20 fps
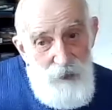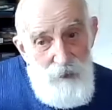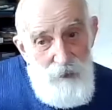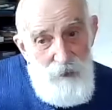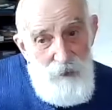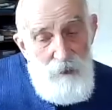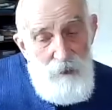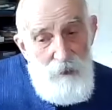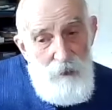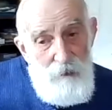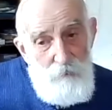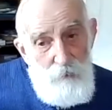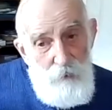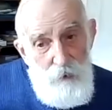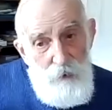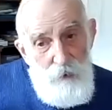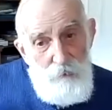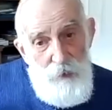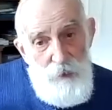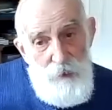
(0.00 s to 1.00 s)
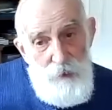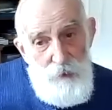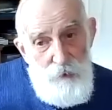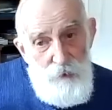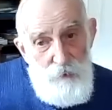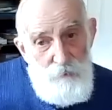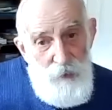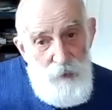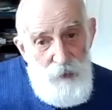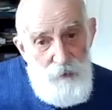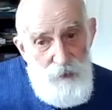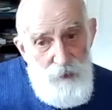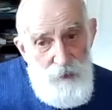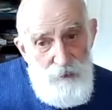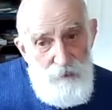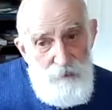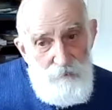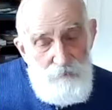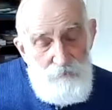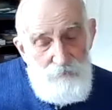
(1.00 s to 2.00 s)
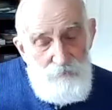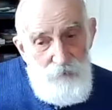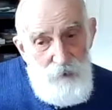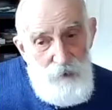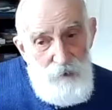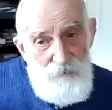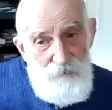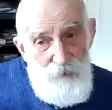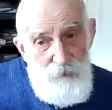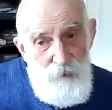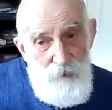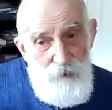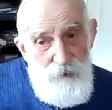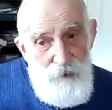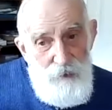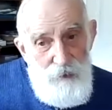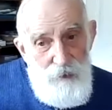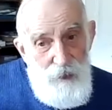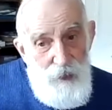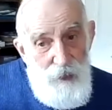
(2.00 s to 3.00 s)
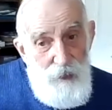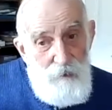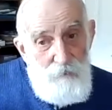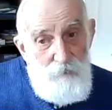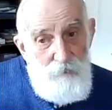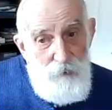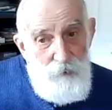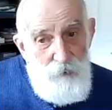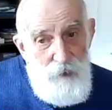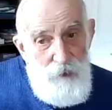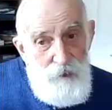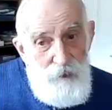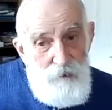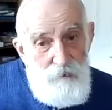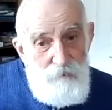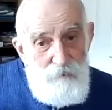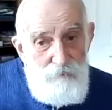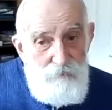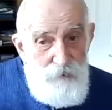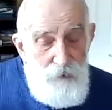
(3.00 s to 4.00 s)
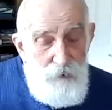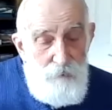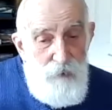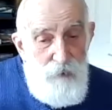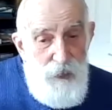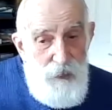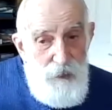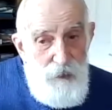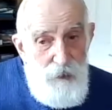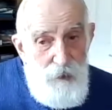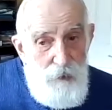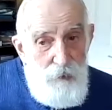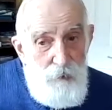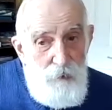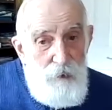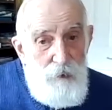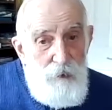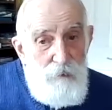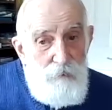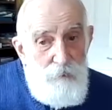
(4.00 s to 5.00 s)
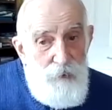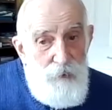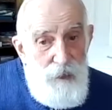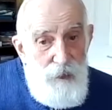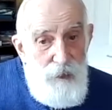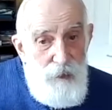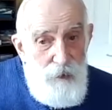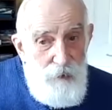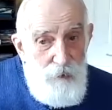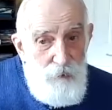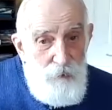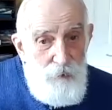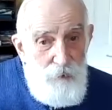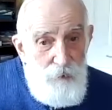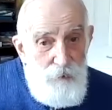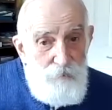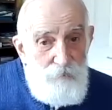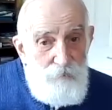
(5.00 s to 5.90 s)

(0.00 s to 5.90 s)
And what can we do about it? Well, if you want to help the world, to make whole, be whole.